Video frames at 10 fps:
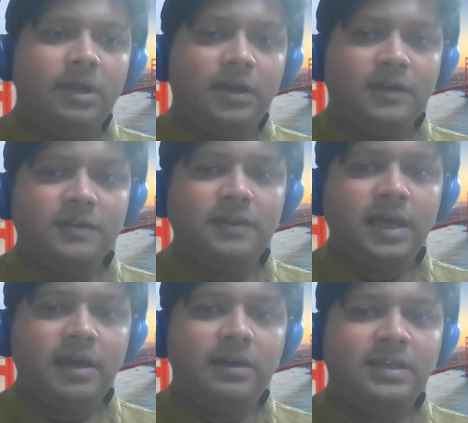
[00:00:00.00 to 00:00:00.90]
because
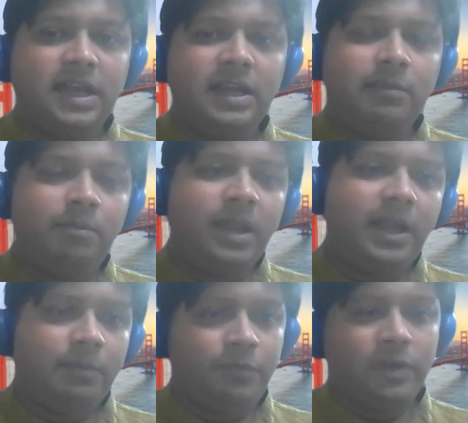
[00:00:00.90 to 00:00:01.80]
the genetic
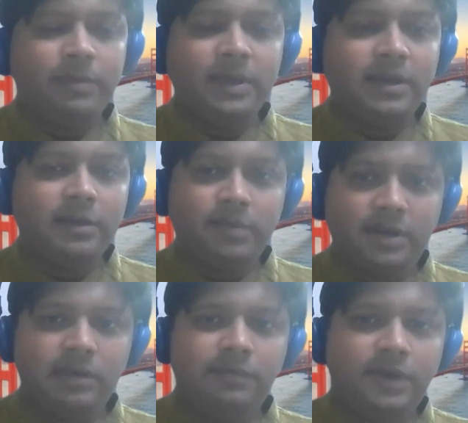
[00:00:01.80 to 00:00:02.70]
makeup will be little
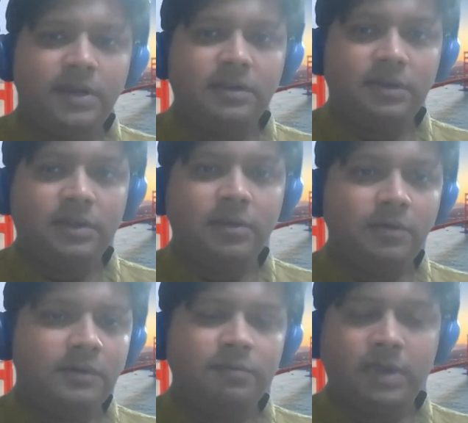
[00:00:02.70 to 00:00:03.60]
bit different in
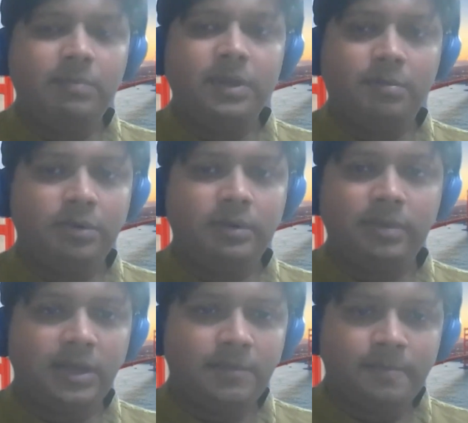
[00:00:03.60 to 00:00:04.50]
those people
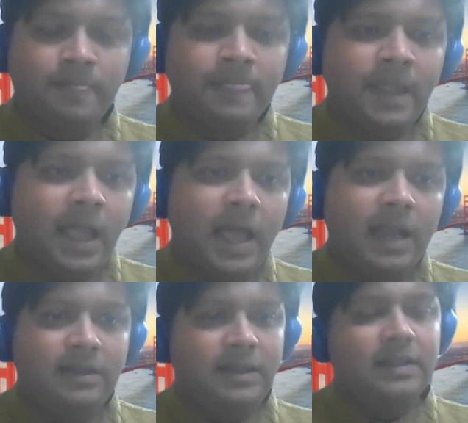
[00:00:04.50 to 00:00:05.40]
probably,
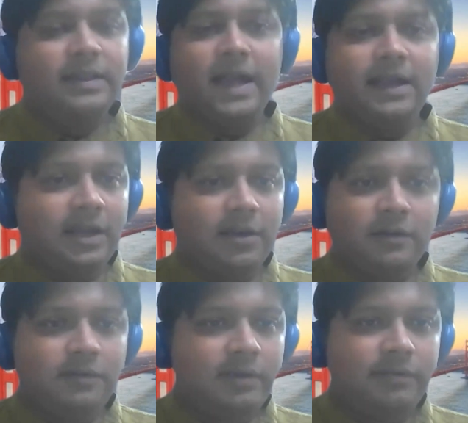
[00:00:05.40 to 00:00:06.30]
and that can
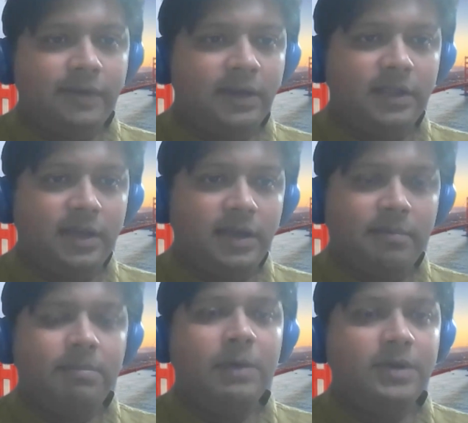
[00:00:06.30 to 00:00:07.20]
also affect
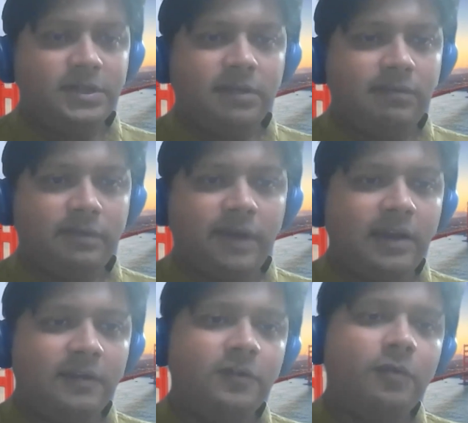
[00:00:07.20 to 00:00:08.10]
the mutation of the
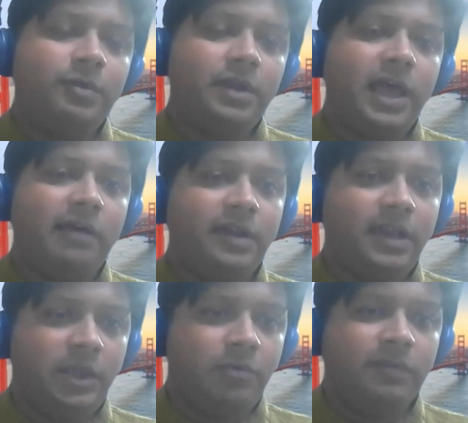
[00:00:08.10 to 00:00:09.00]
virus. So we will have
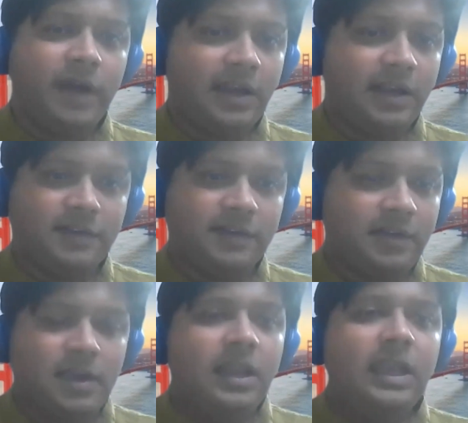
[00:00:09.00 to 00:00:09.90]
a new virus,
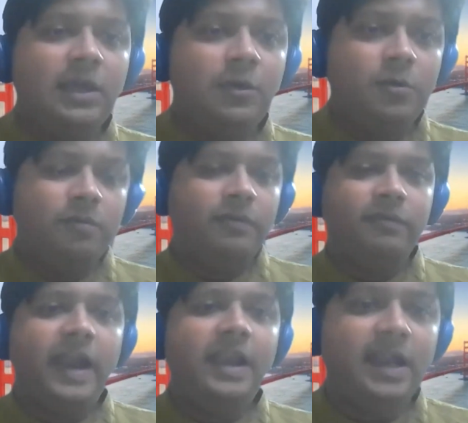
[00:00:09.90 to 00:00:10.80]
new
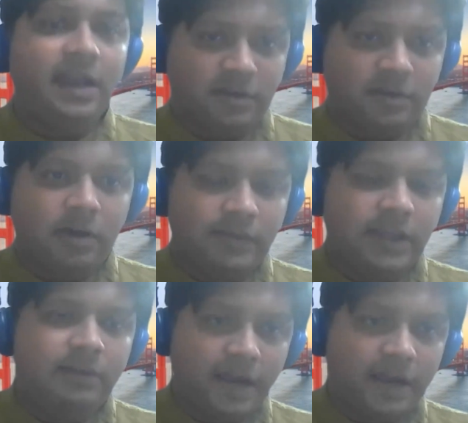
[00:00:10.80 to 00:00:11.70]
variant of
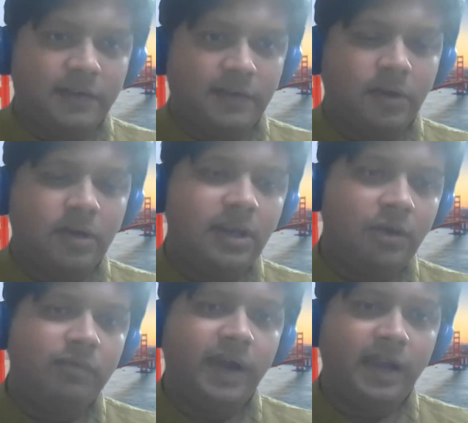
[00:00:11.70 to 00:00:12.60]
that virus, not a
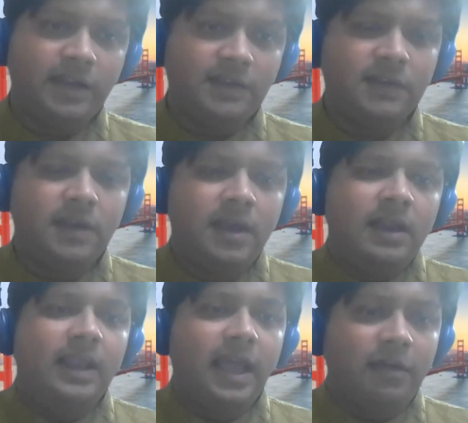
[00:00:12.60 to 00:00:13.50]
new virus,
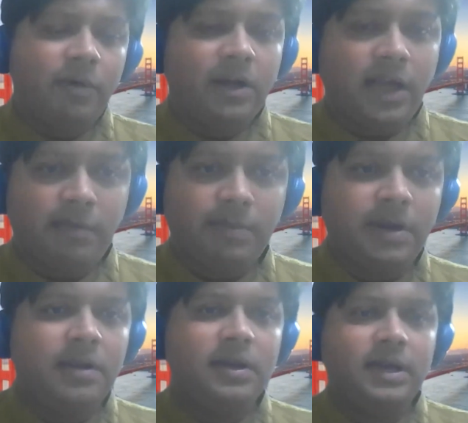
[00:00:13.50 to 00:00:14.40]
like what
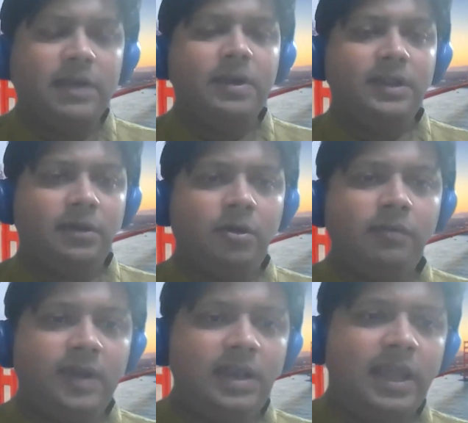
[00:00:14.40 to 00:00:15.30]
happened during the
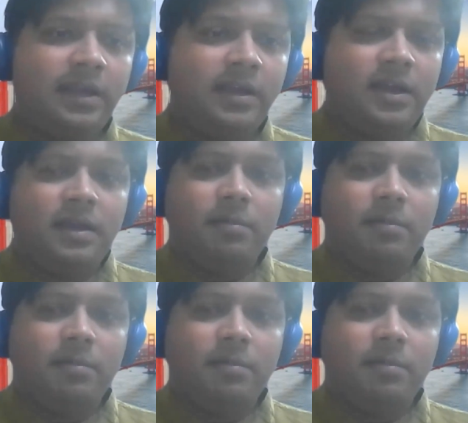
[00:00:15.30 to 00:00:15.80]
COVID. Like